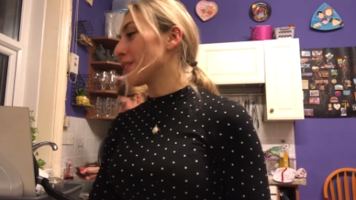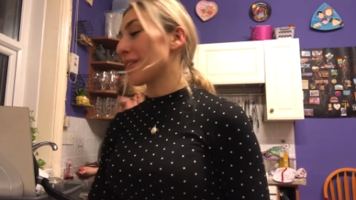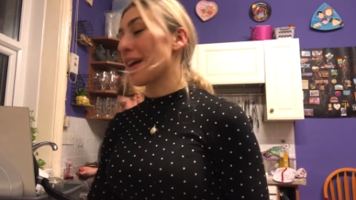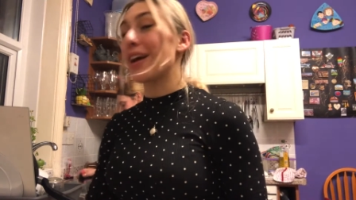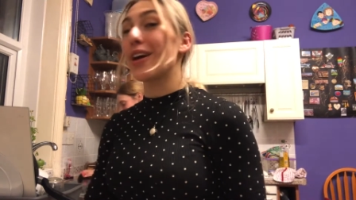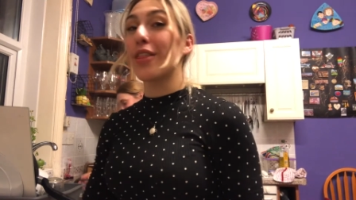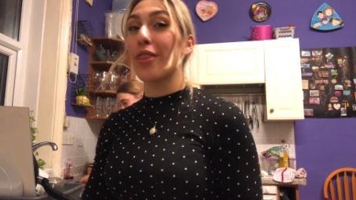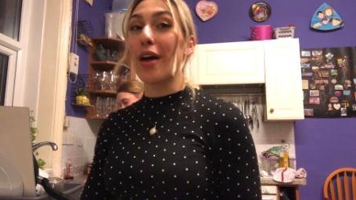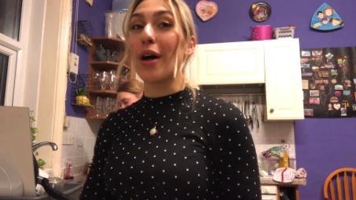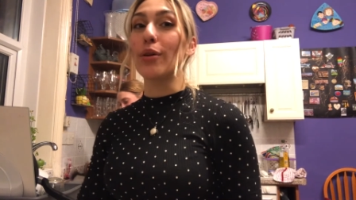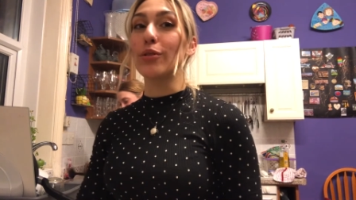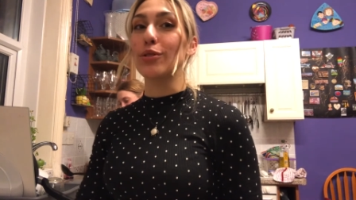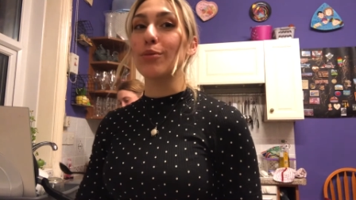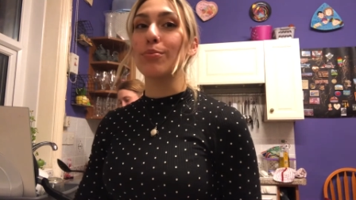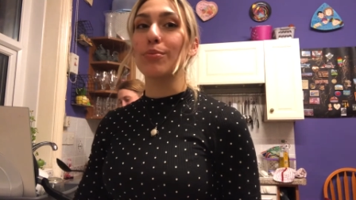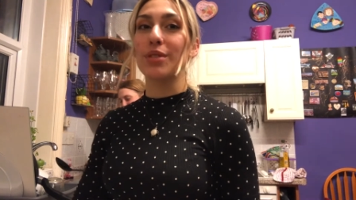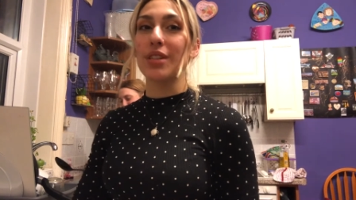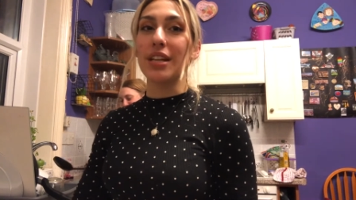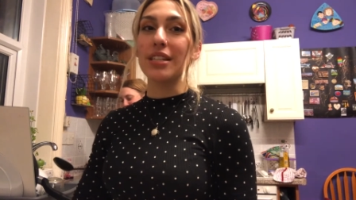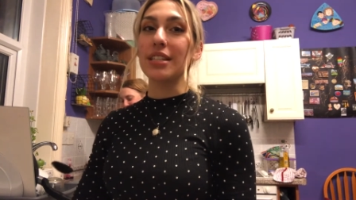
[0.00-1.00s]
I
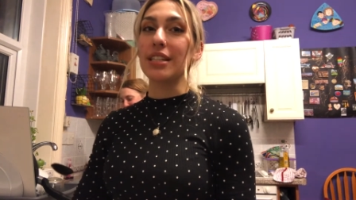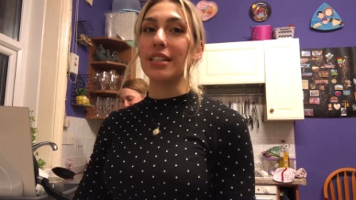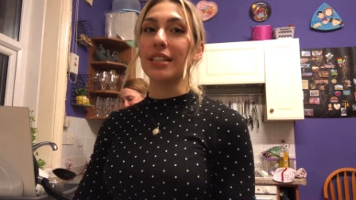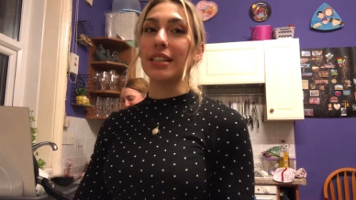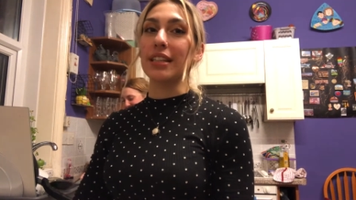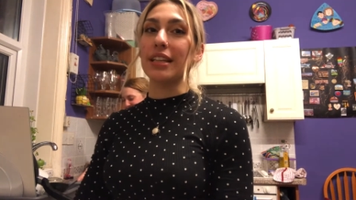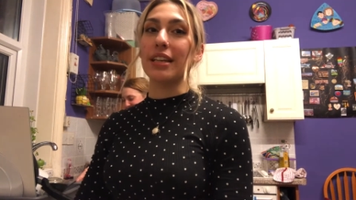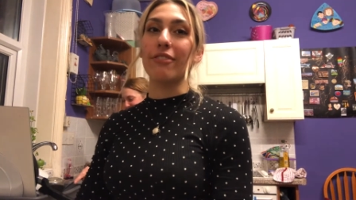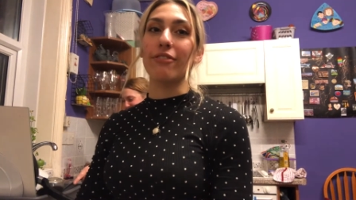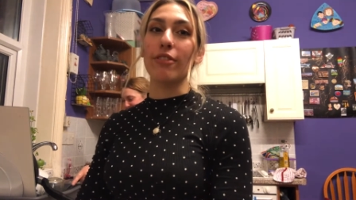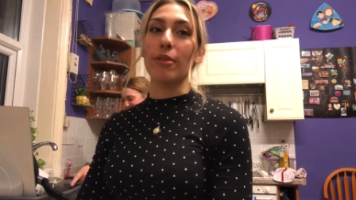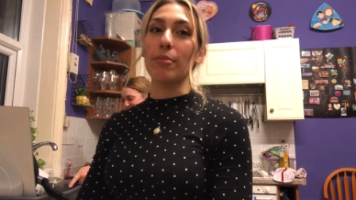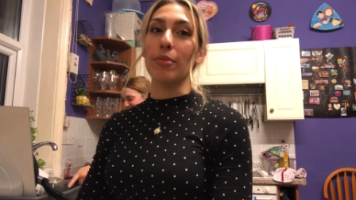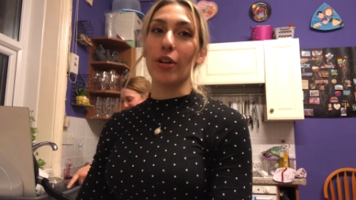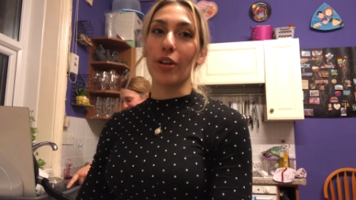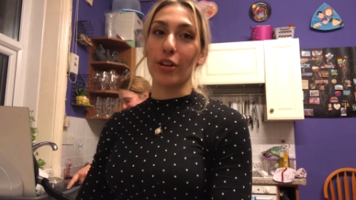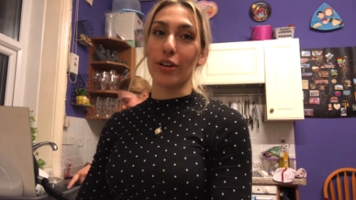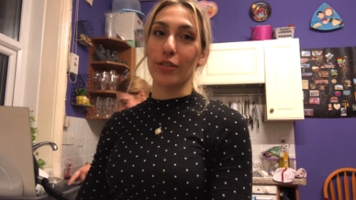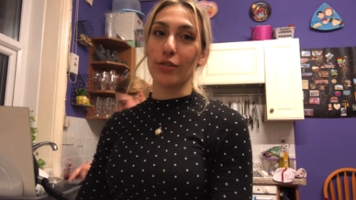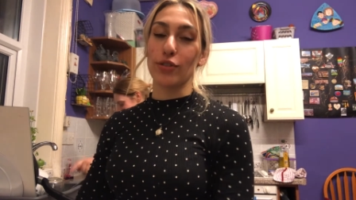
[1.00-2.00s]
1000% didn't leave them
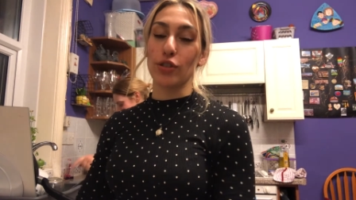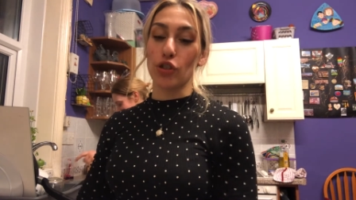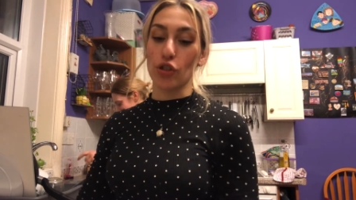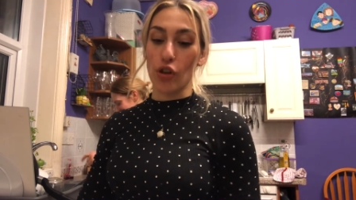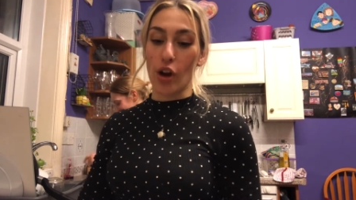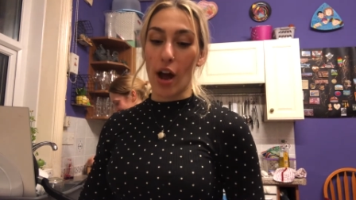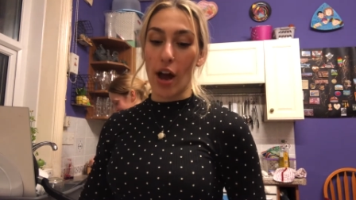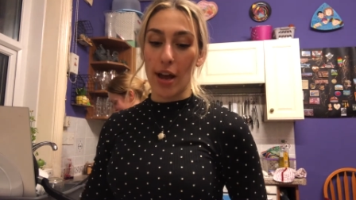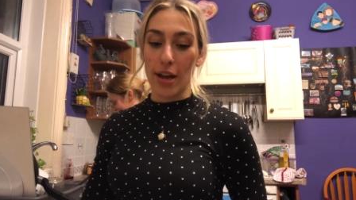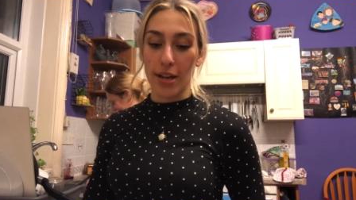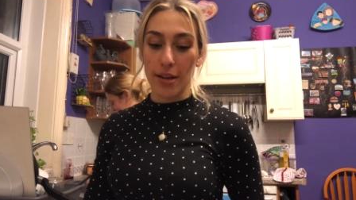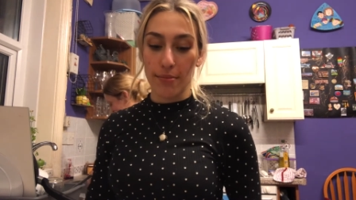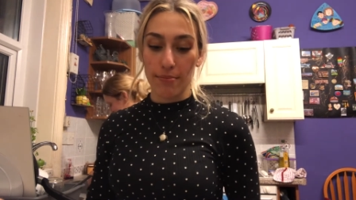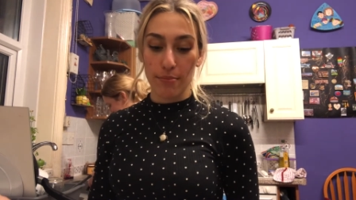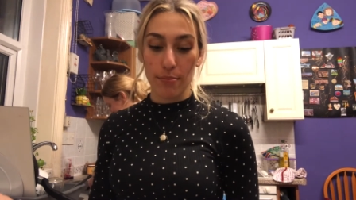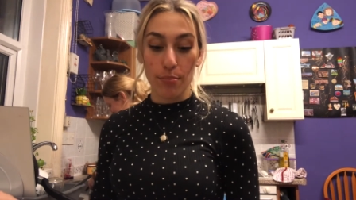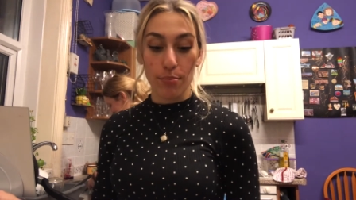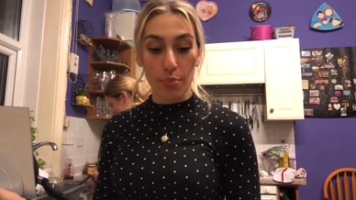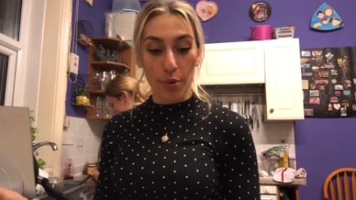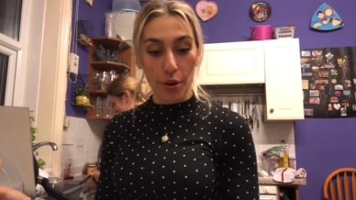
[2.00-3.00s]
long enough to dry.
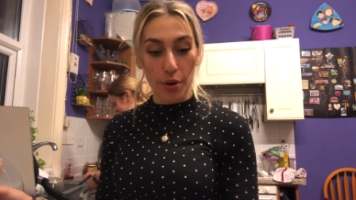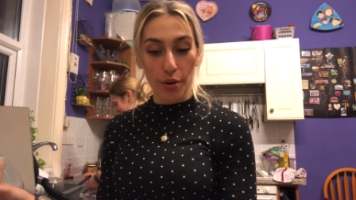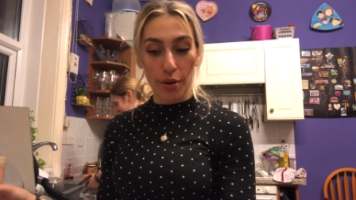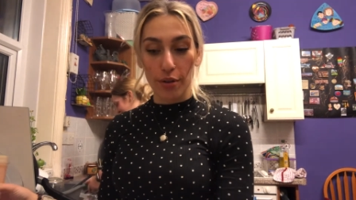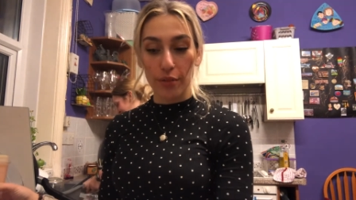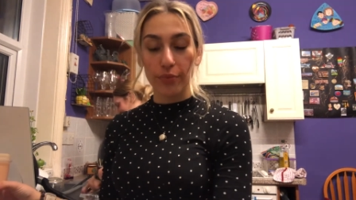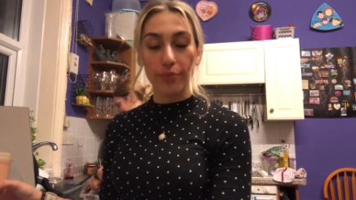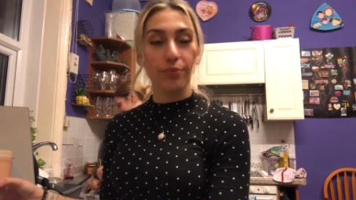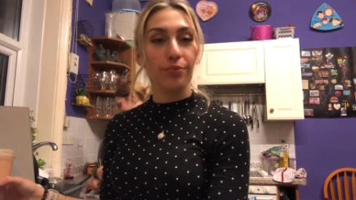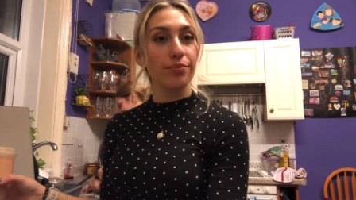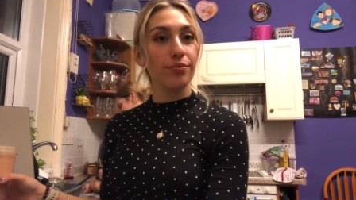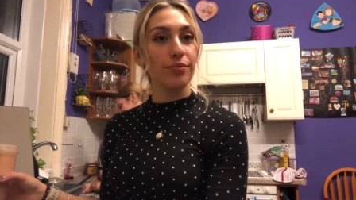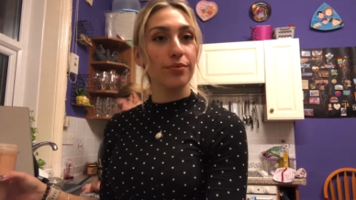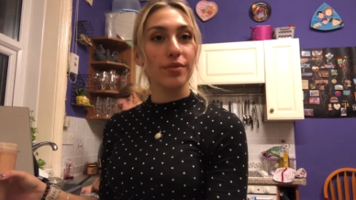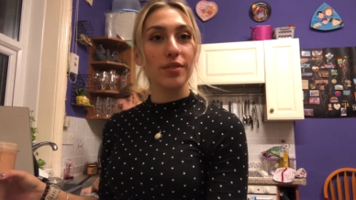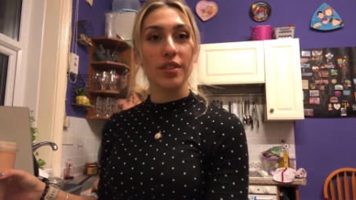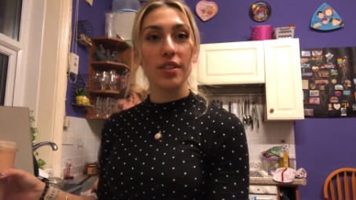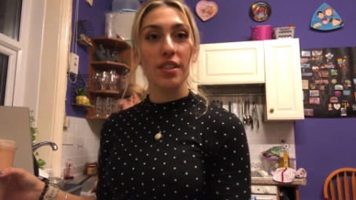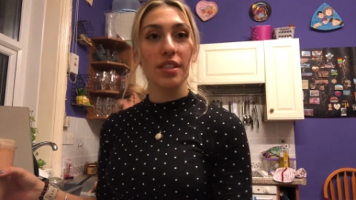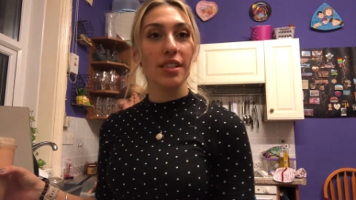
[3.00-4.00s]
But
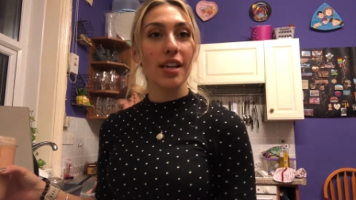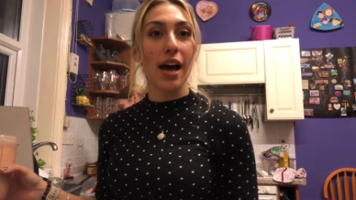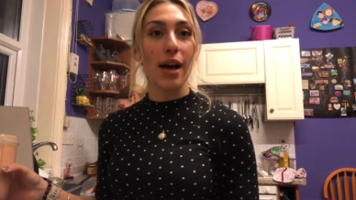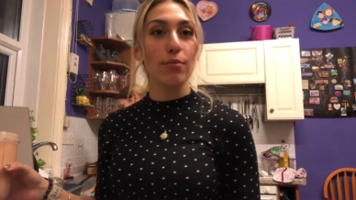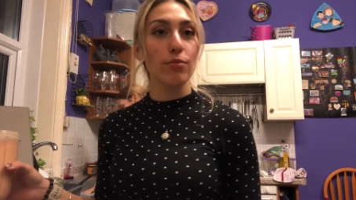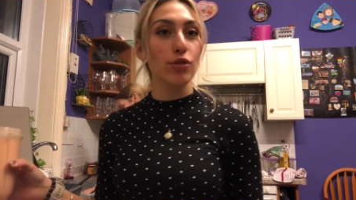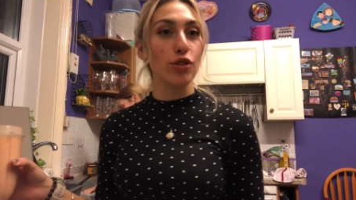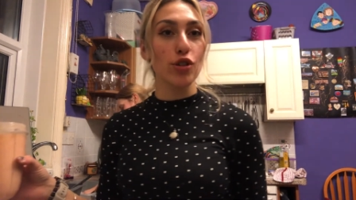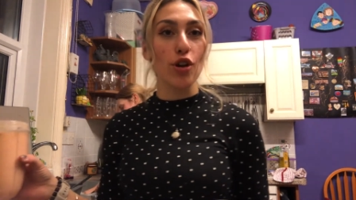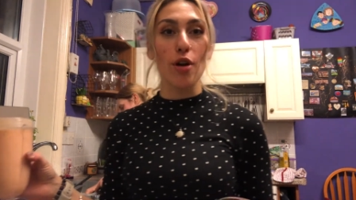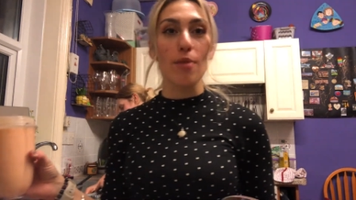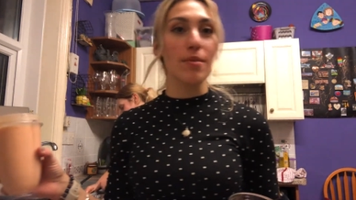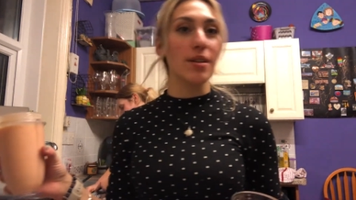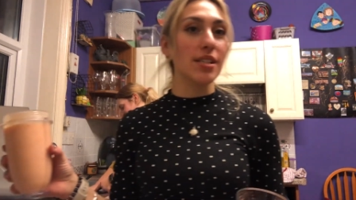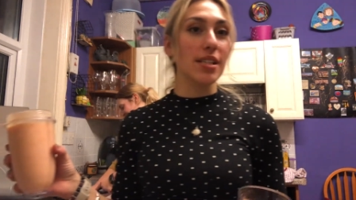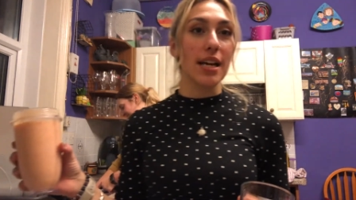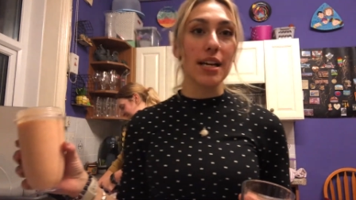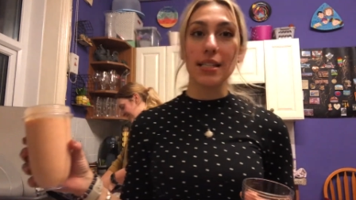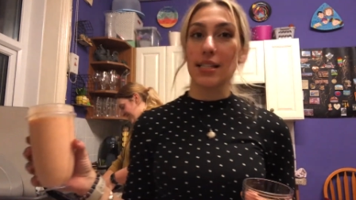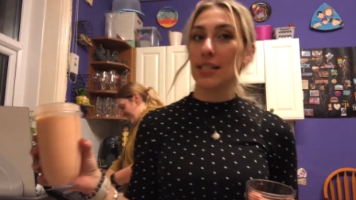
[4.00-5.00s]
time was not on my
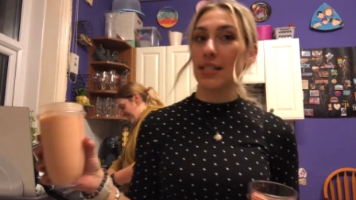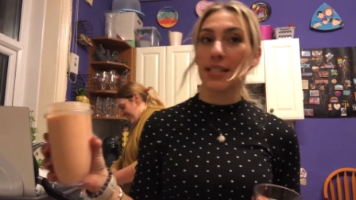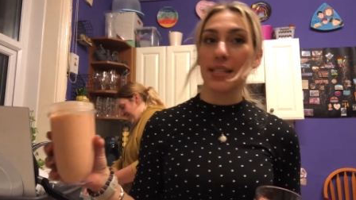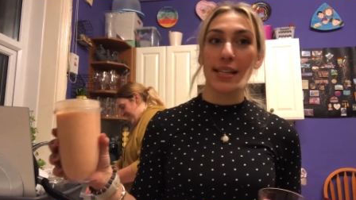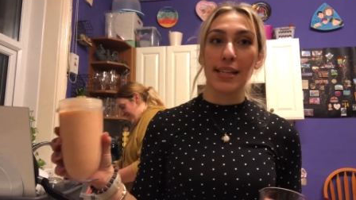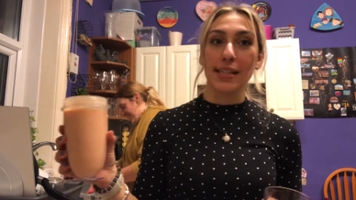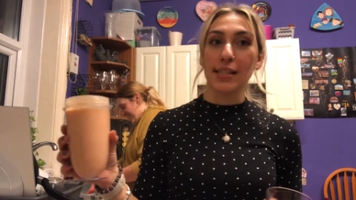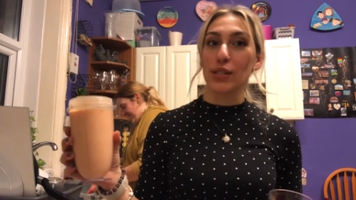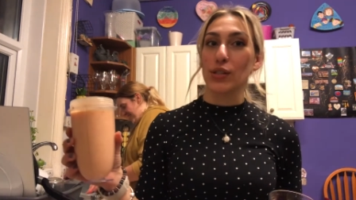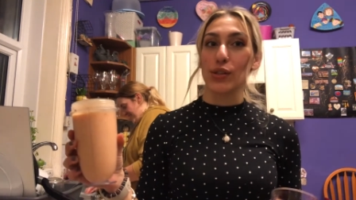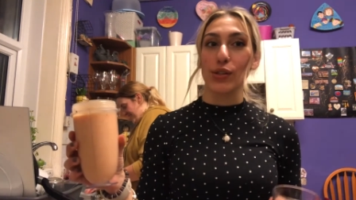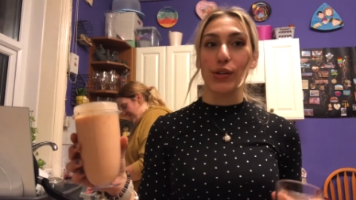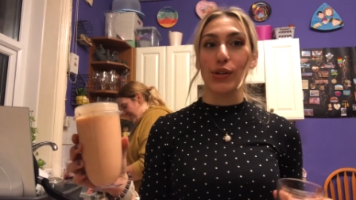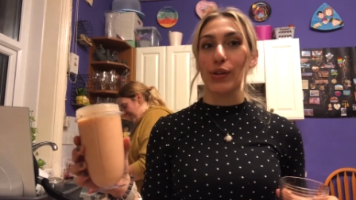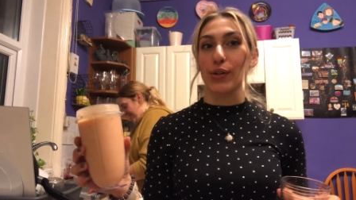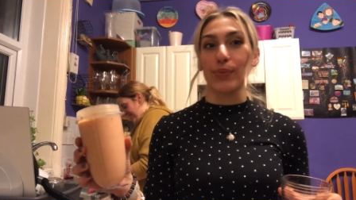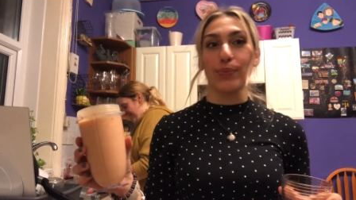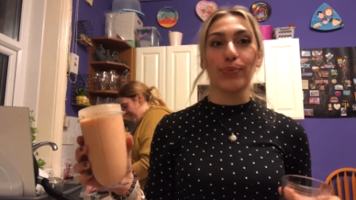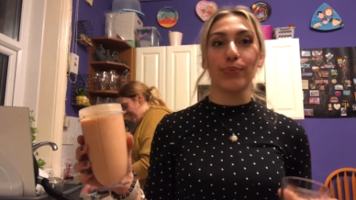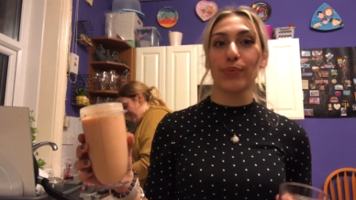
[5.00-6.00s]
side today,
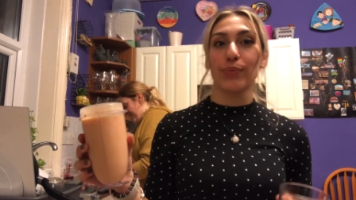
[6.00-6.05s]
so